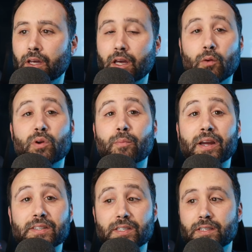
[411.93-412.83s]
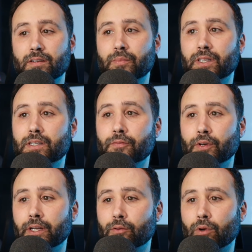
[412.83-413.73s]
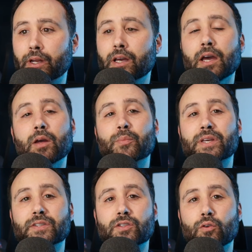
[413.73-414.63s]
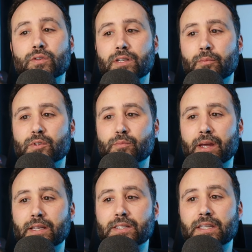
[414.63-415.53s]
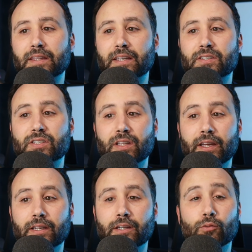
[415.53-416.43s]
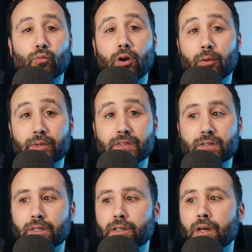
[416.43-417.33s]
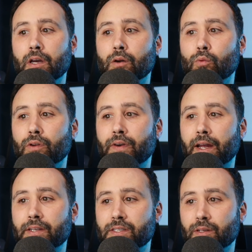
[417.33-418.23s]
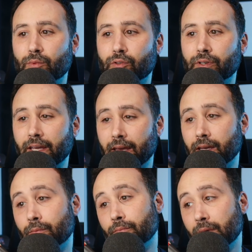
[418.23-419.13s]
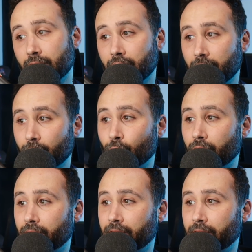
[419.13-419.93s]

we might see something different here, right? Because those numbers made us think that Slayton and Robinson would have had a similar game. Well, and